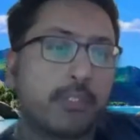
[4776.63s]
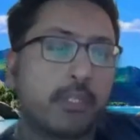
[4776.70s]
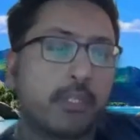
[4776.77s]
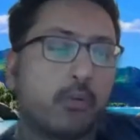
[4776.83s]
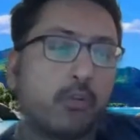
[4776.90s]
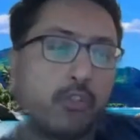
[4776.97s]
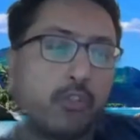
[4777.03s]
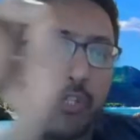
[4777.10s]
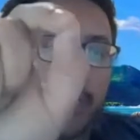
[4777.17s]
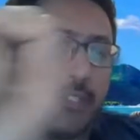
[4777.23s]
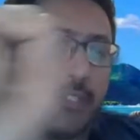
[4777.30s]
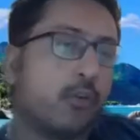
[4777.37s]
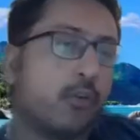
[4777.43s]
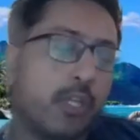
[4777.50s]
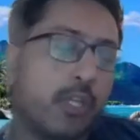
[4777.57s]
Cloud, or should I
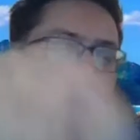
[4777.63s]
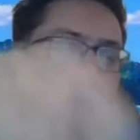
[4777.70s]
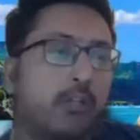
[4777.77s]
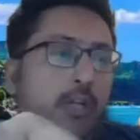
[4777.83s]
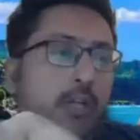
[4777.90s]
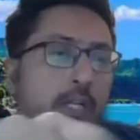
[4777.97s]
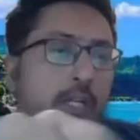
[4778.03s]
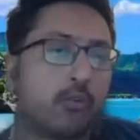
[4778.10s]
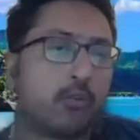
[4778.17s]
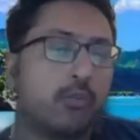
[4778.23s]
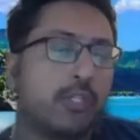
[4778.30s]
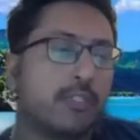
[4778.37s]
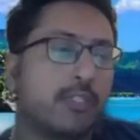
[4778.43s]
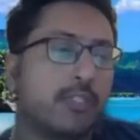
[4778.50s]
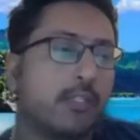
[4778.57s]
say, okay, I'll do
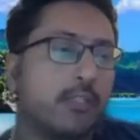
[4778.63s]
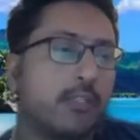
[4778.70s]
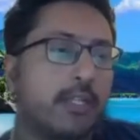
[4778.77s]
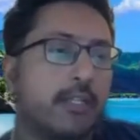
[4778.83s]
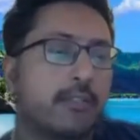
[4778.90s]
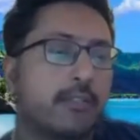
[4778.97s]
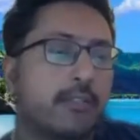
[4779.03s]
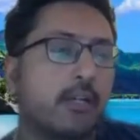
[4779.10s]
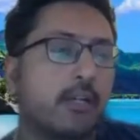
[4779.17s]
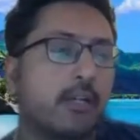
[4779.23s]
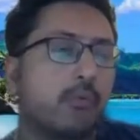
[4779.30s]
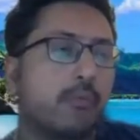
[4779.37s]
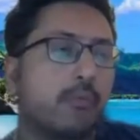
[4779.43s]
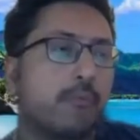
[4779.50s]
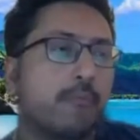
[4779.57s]
this in Sales
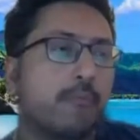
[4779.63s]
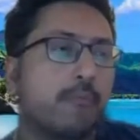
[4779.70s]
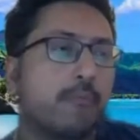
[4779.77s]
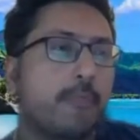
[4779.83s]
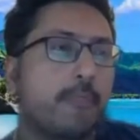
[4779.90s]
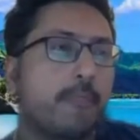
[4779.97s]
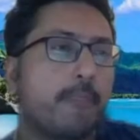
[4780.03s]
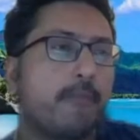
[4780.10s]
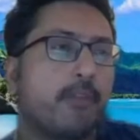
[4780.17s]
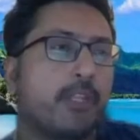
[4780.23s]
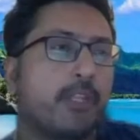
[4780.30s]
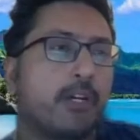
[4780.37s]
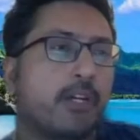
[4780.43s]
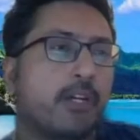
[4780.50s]
Cloud with the